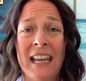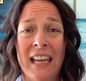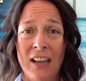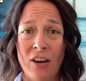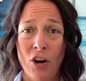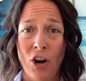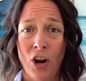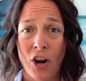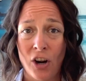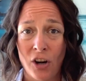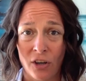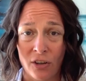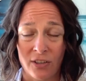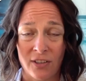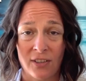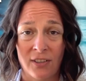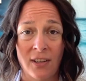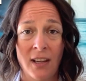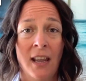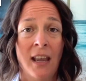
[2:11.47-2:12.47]
it
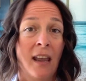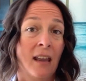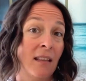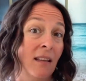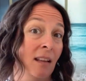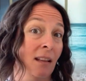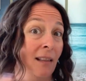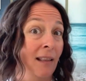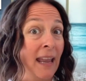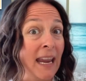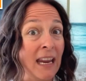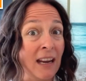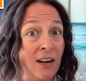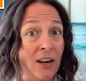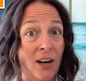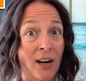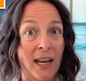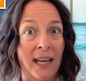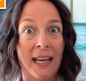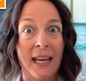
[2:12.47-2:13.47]
hurts, and then
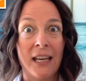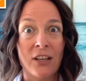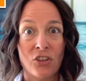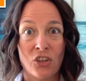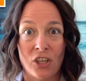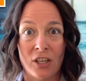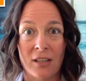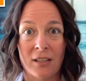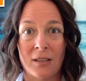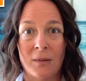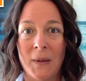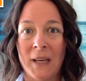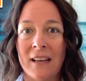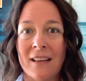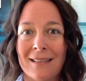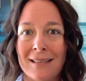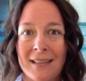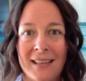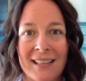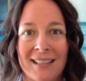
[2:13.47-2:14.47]
later it itches
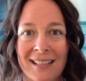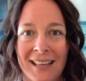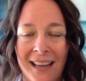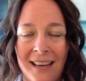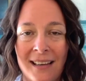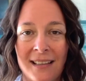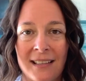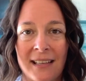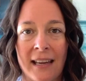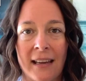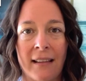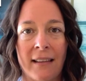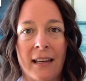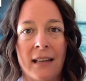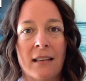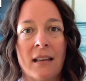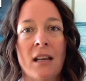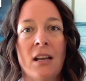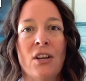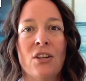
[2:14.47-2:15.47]
because the skin is
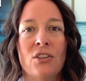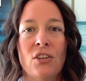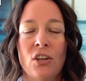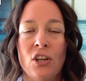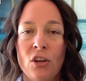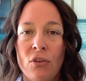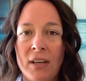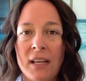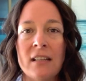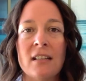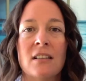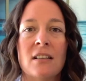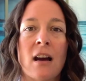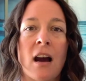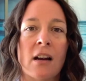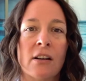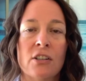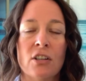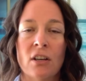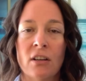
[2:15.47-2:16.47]
healing. So you need to
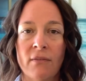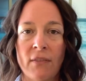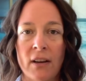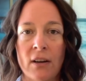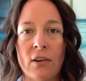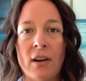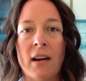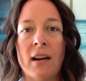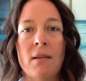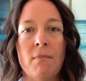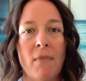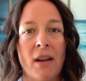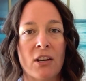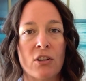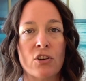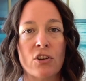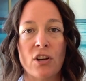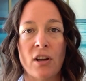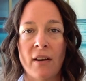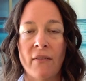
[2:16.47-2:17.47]
talk to your veterinarian,
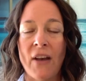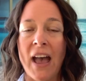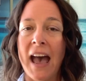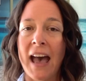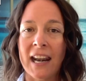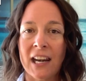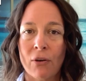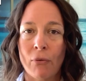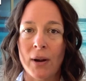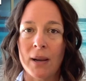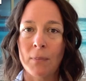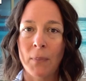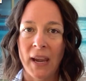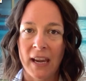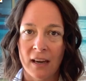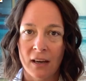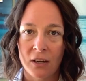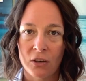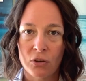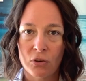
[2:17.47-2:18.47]
make sure you have adequate
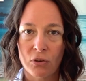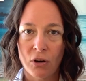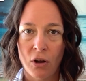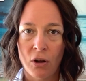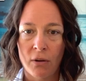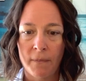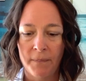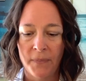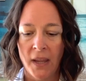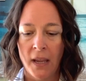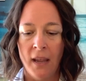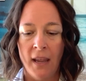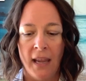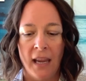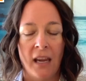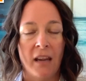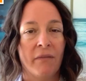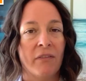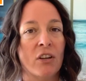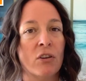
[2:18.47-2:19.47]
pain control.
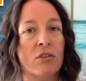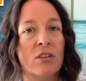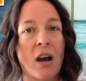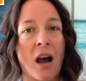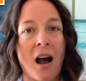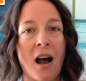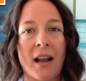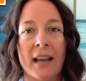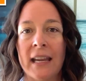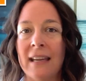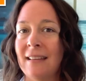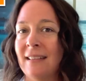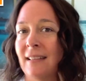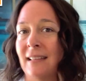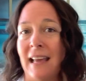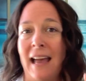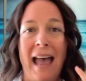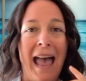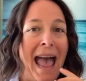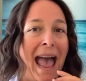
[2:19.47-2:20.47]
If your dog
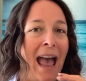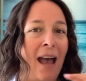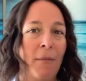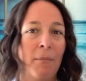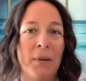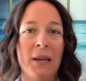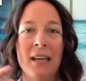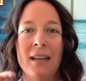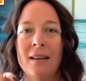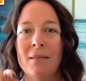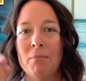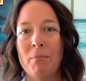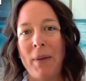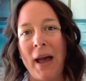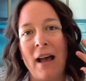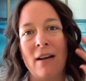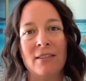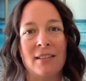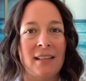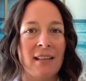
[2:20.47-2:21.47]
is happy and
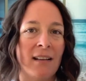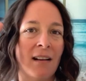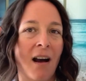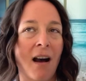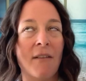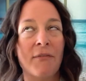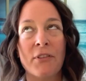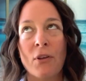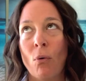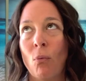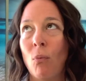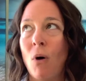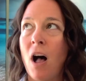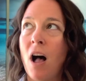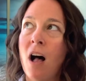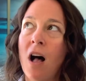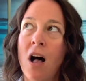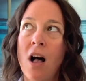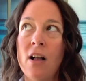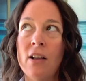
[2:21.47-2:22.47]
bouncing off the
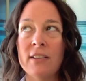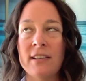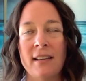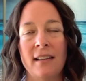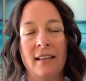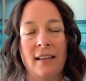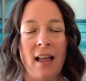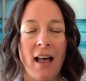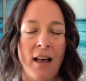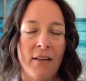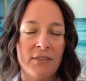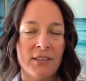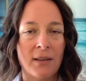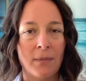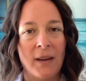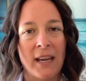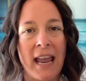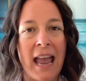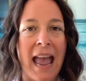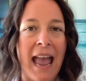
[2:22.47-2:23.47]
walls and loves to
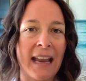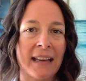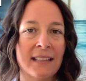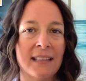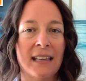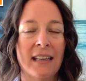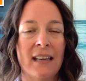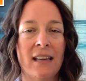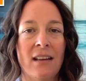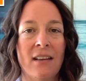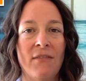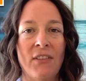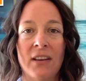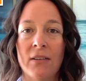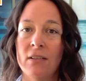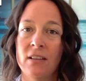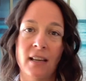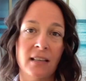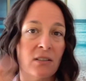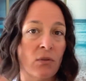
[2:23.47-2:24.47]
be active
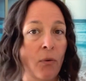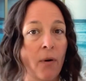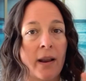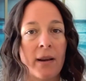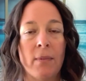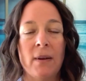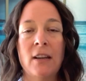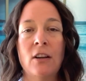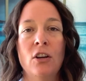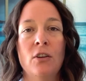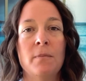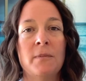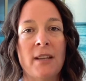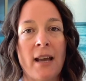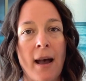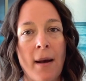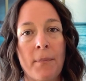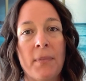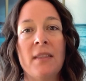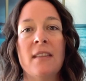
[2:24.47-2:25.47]
and doesn't want to be cooped
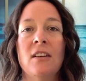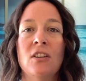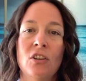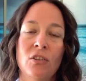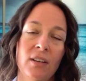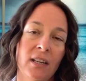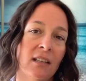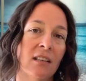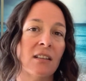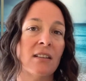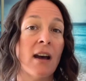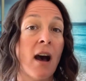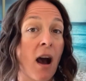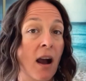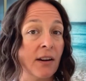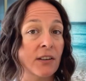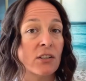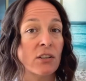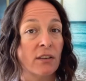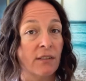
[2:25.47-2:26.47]
up, then you need to
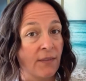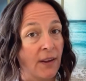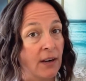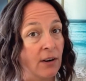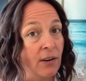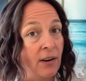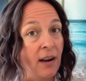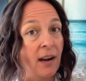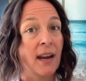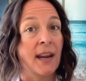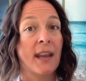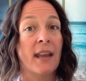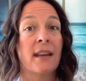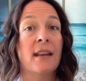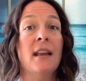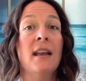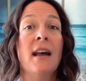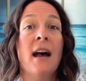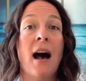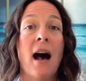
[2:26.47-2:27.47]
talk to your
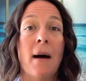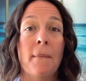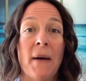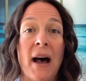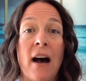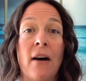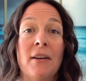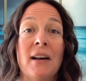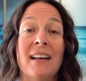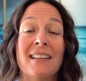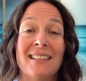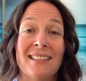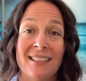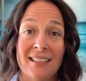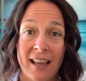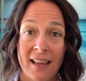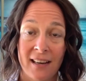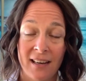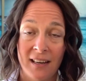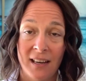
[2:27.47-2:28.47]
veterinarian about a
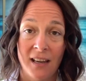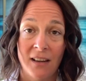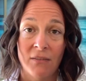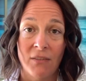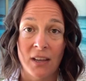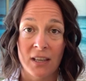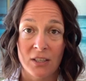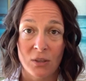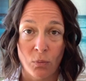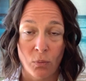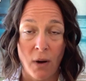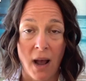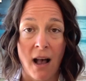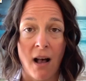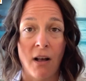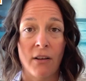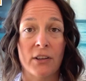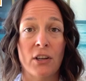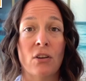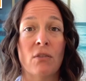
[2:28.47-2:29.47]
sedative as
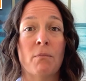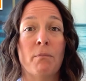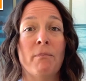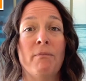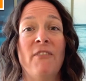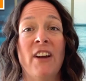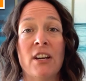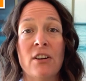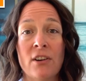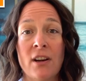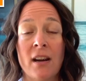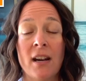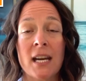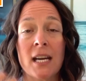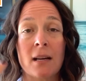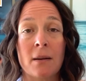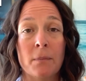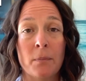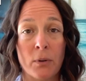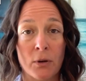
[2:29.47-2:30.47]
well. Your
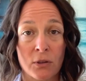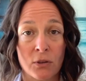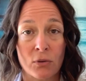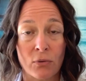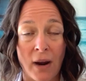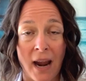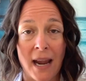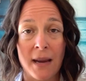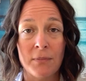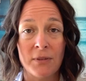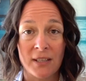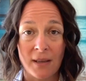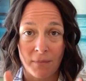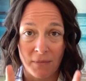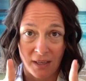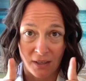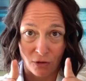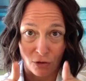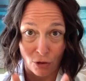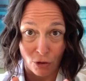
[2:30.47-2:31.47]
veterinarian can prescribe
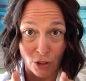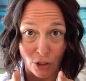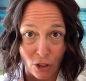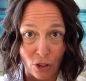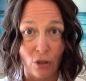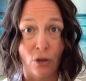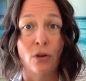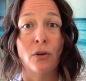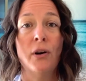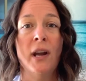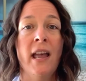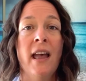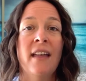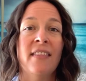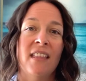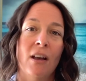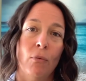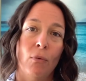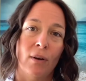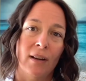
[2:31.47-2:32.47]
something to you
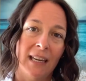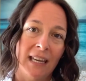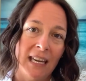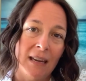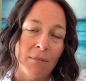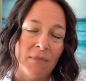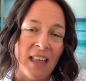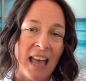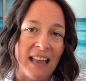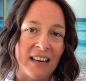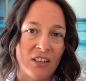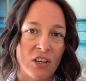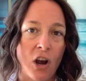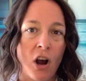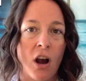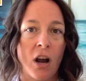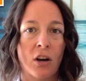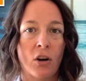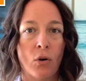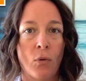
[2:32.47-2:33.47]
that will keep that
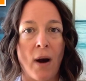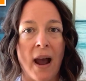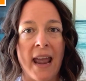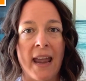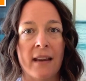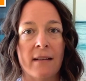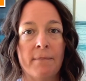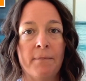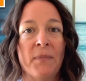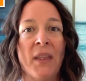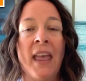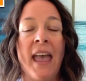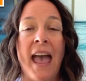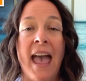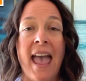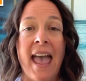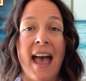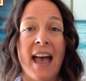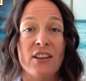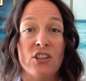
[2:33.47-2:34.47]
dog quiet.
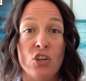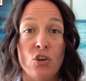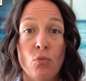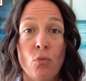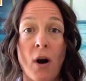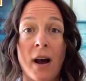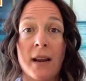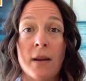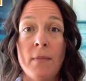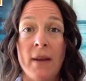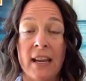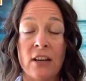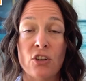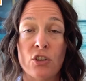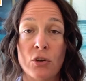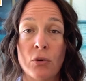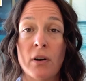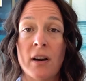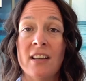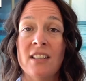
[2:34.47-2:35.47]
And you want to make
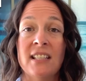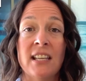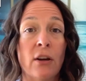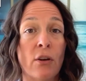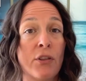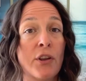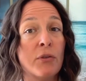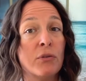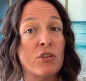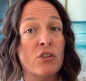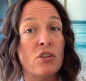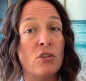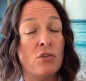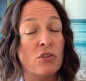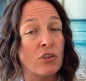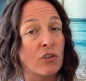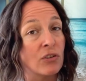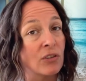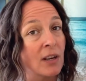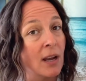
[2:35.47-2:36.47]
sure until those
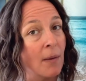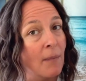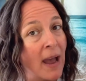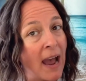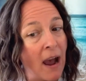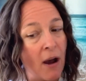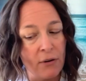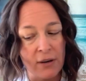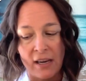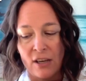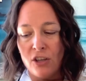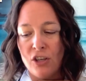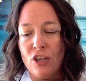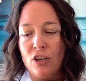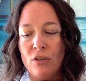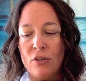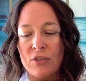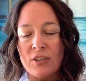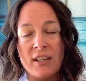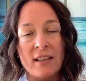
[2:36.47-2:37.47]
sutures come out and
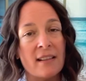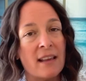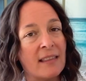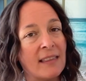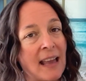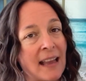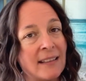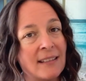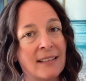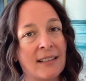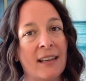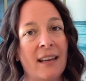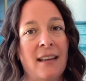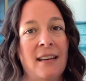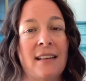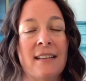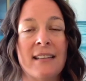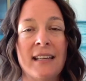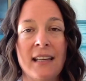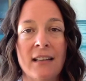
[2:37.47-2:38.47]
you see that that
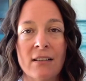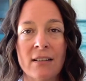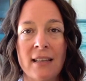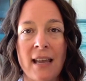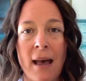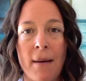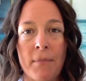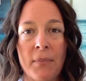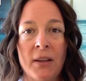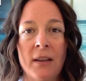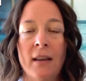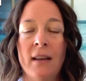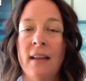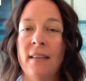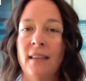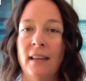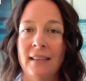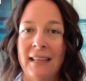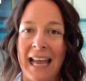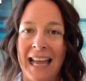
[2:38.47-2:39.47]
skin is healed up,
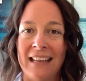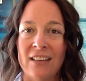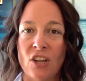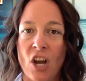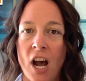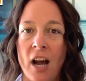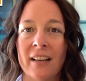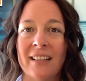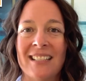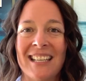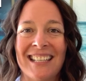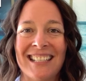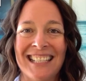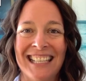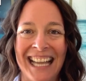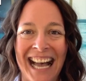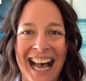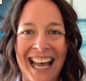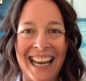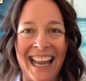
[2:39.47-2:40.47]
that that dog does
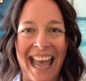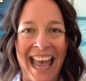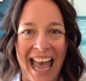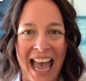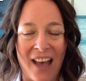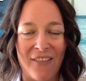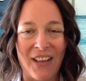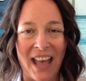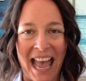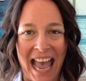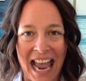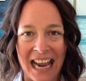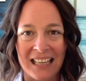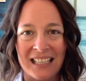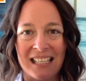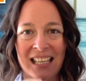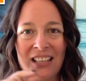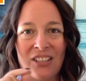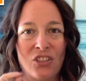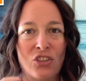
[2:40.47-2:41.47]
not have
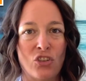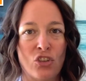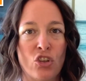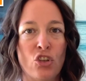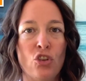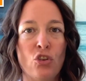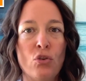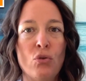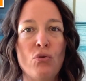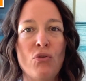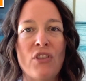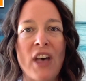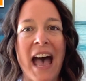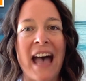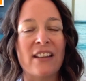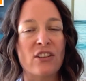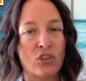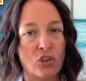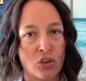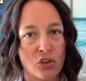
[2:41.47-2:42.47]
access to
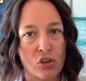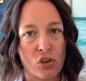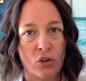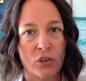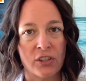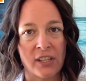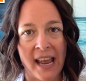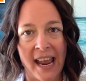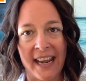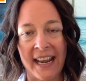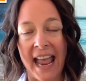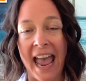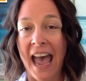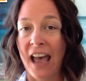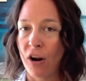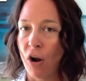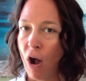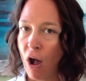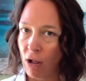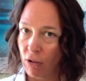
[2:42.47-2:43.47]
that surgical site
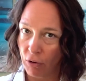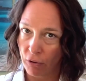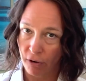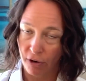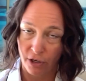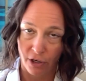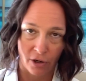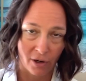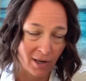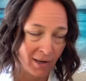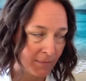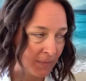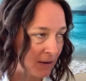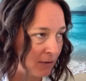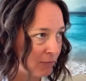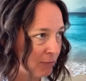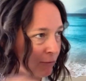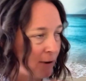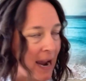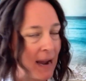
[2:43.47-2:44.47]
at all, or you're going to be
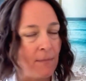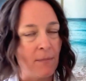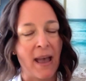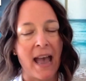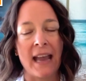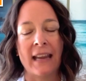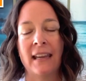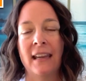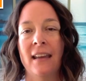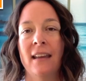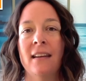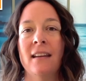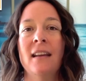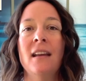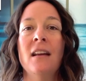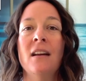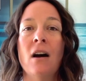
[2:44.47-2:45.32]
right back in